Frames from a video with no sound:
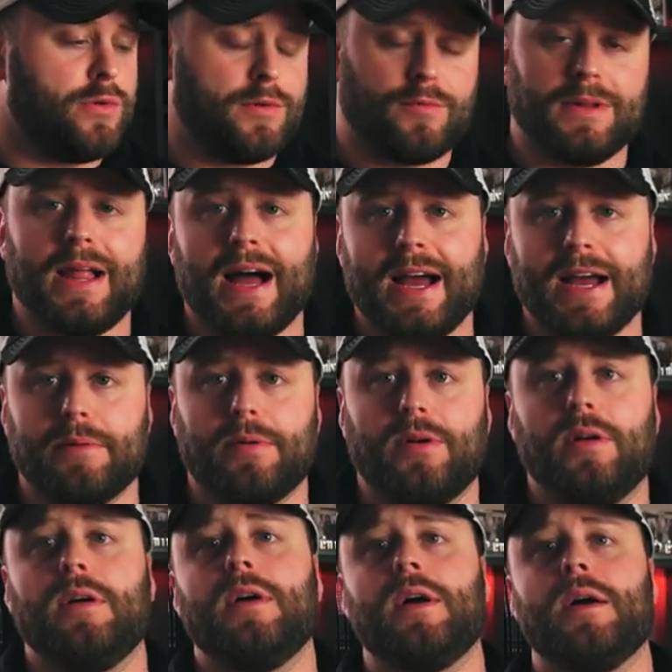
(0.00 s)
and
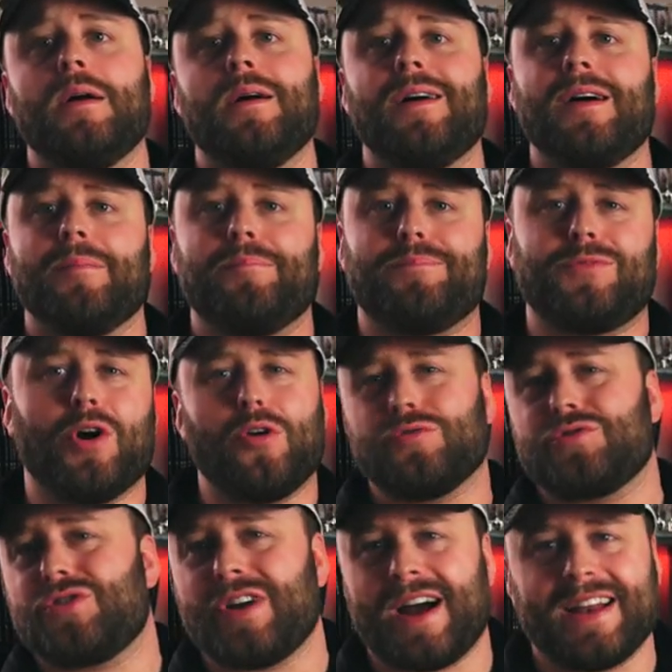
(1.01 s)
reliable. Don't
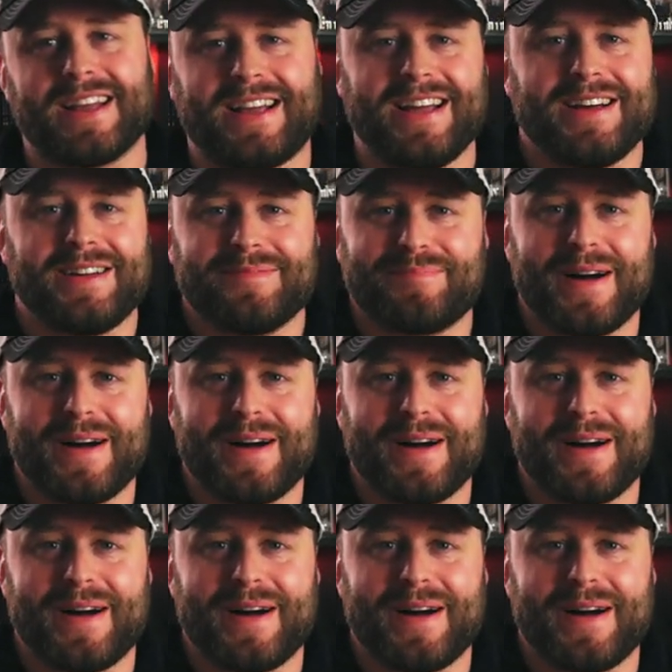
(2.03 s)
try to